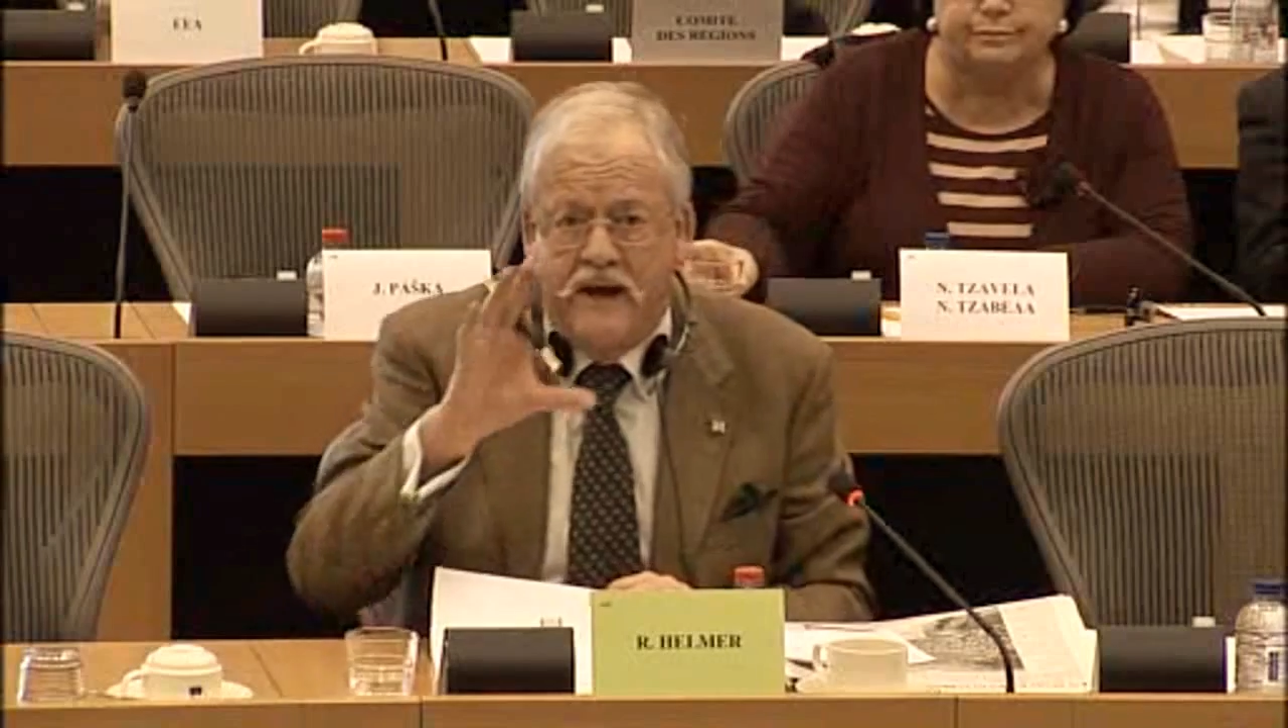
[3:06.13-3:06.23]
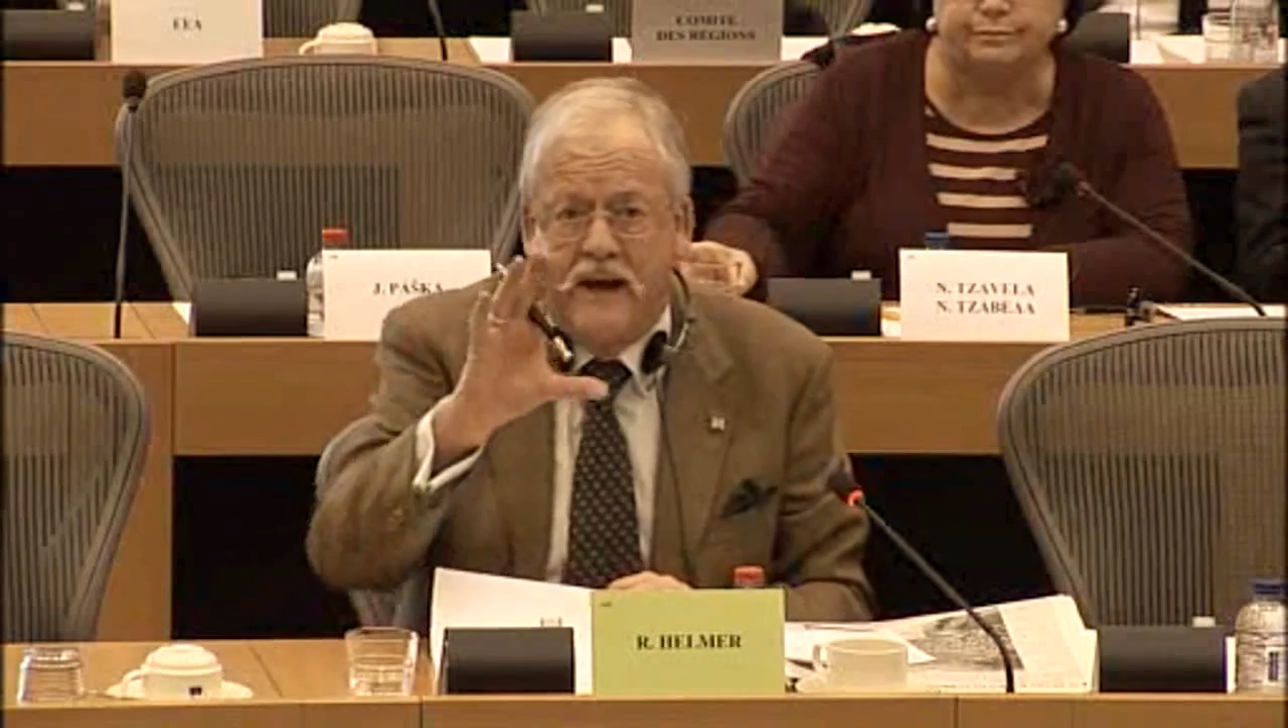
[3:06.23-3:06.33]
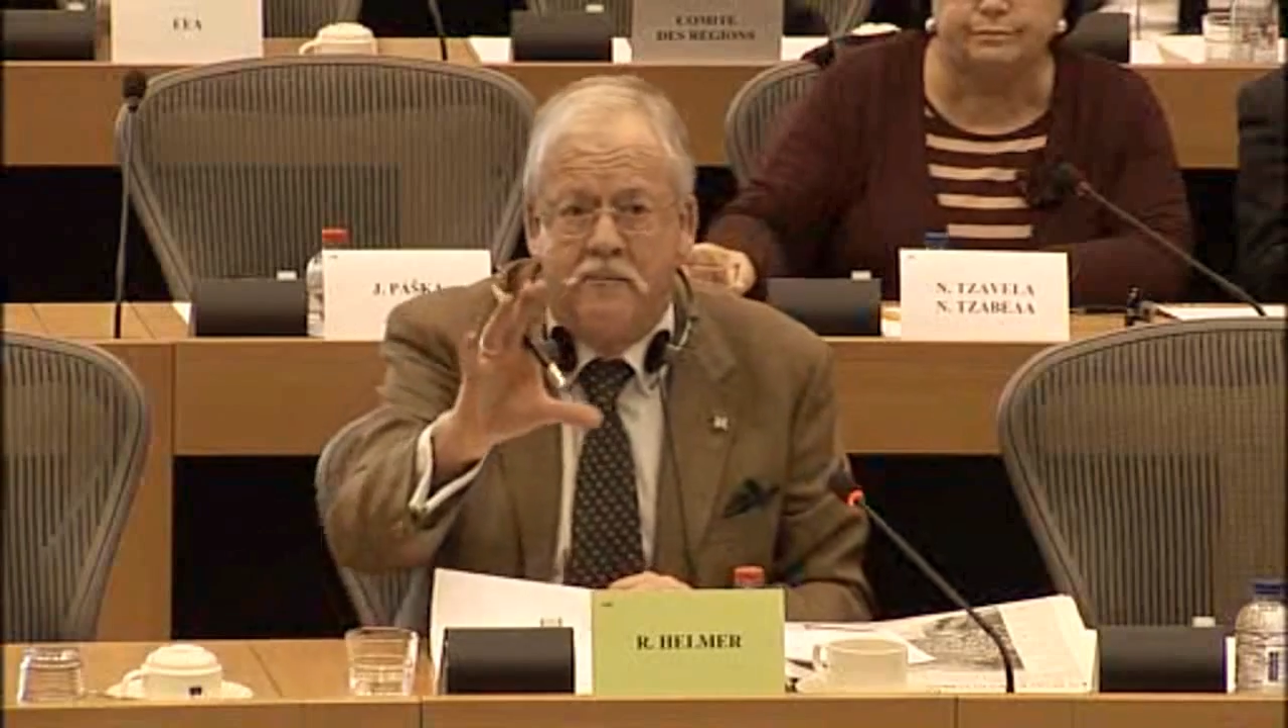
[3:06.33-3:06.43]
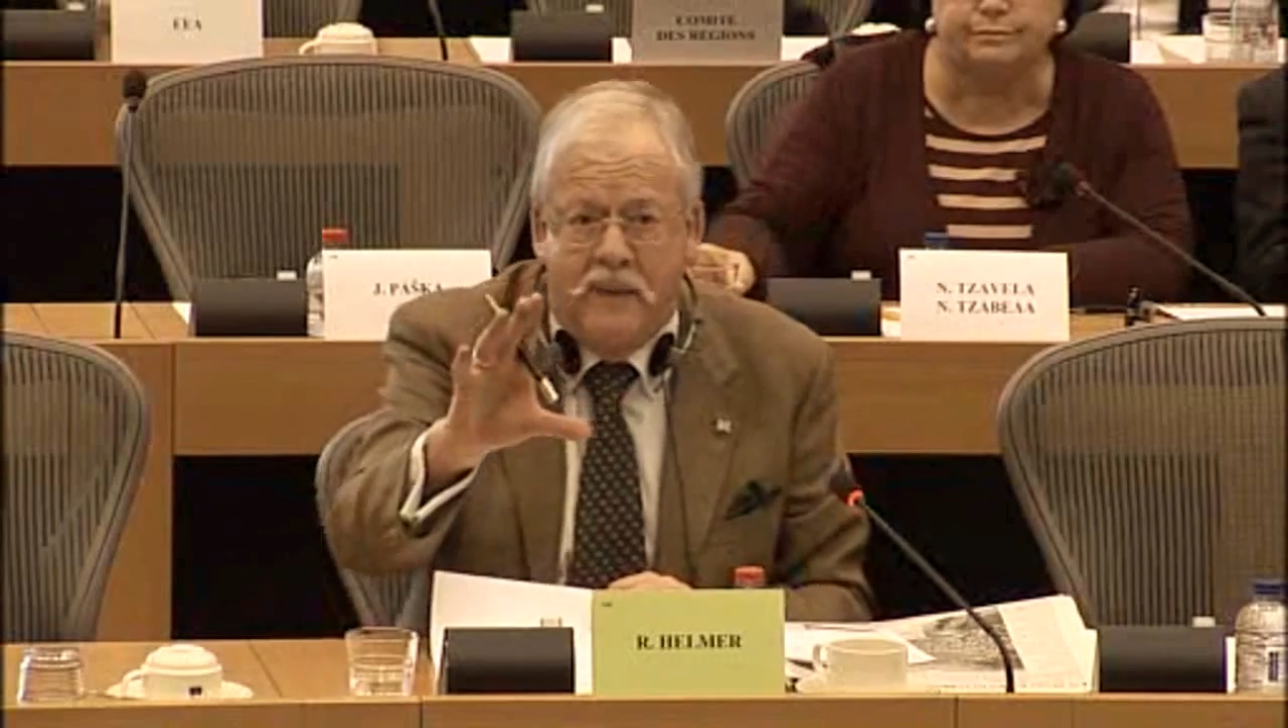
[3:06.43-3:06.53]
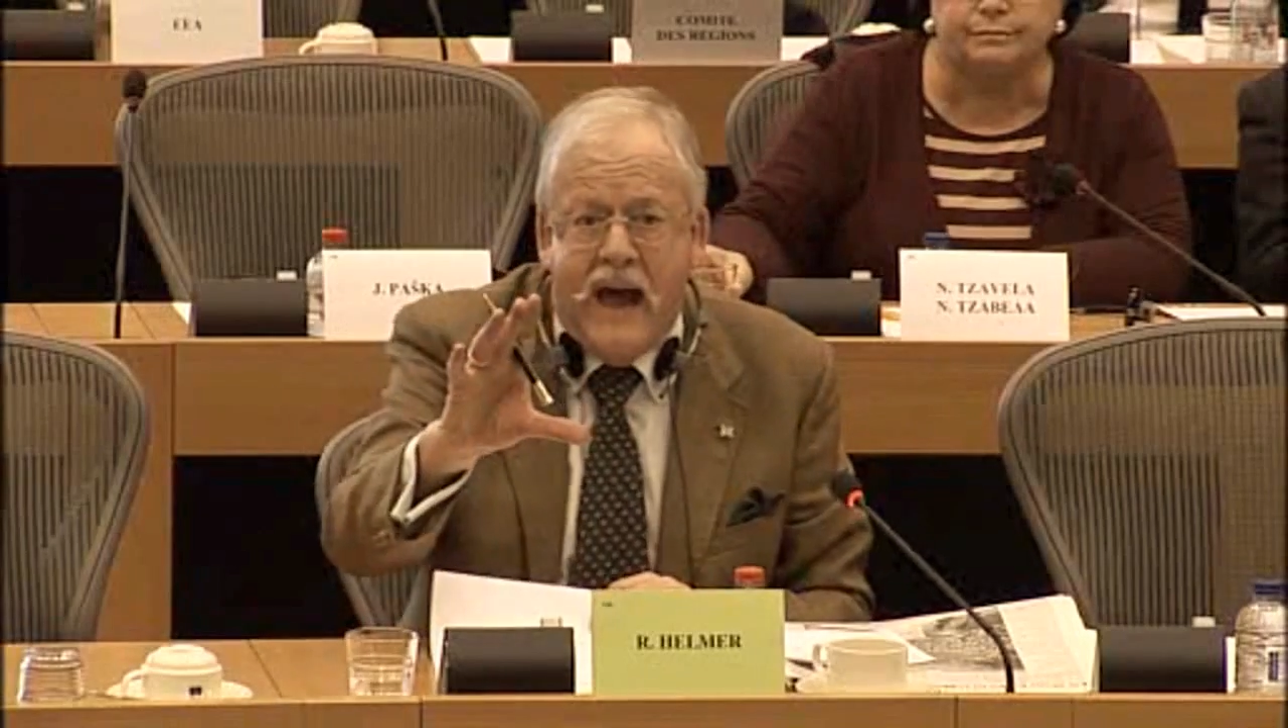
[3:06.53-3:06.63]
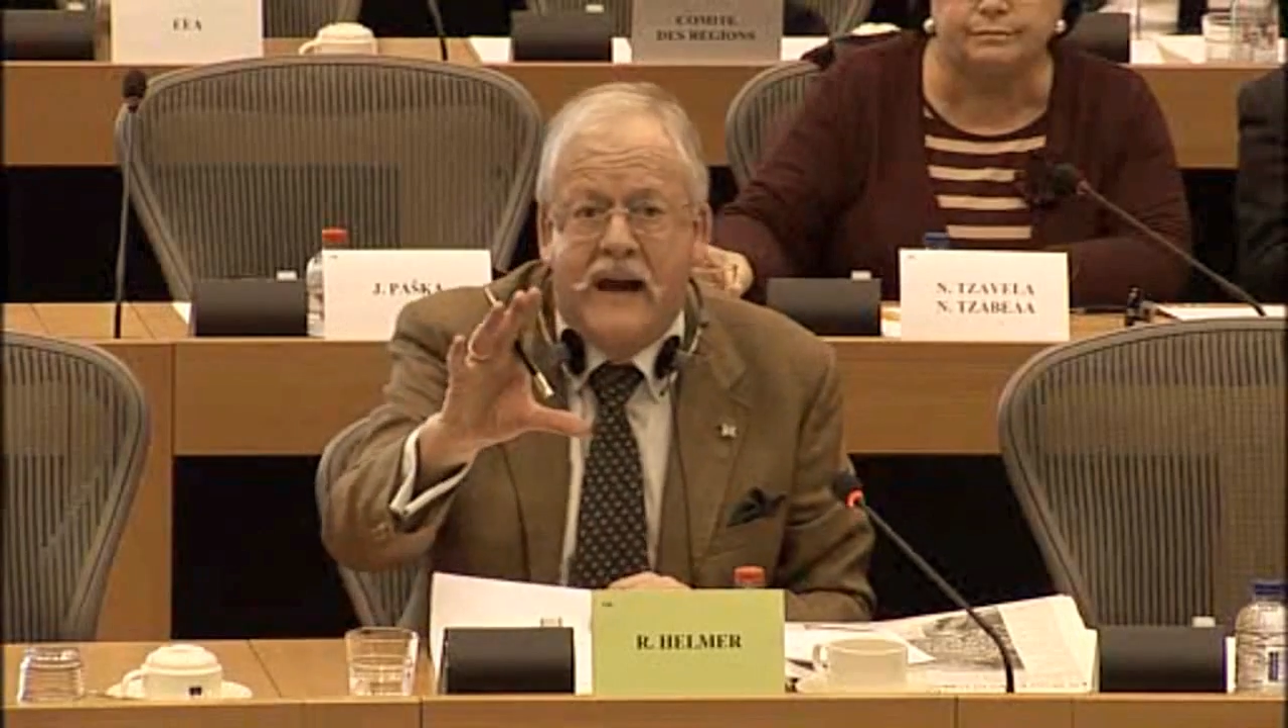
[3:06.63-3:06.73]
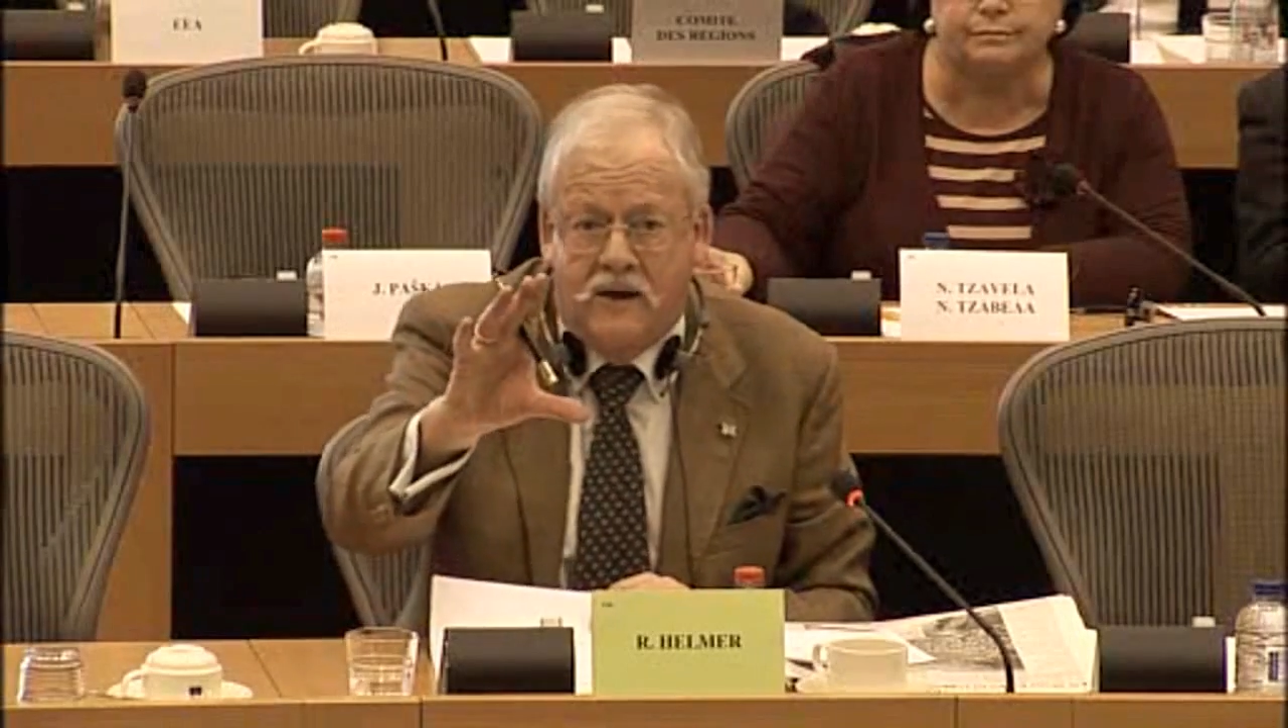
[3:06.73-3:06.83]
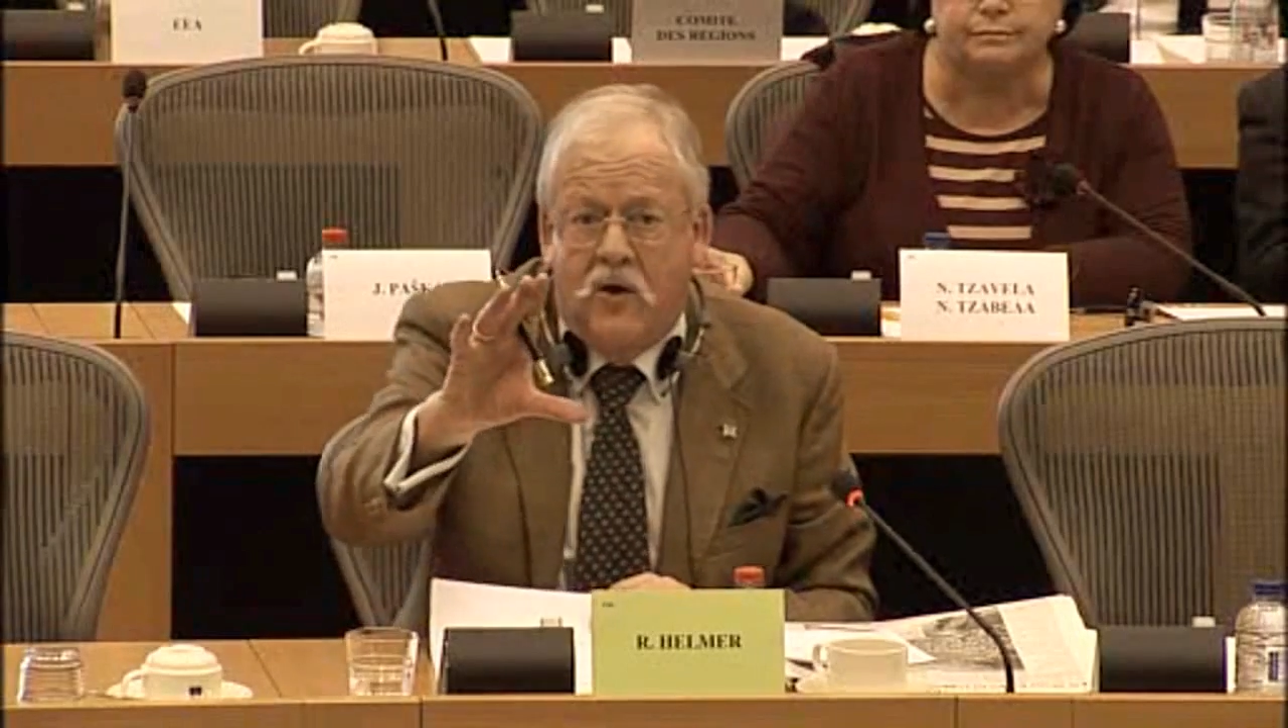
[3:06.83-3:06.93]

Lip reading: and get back,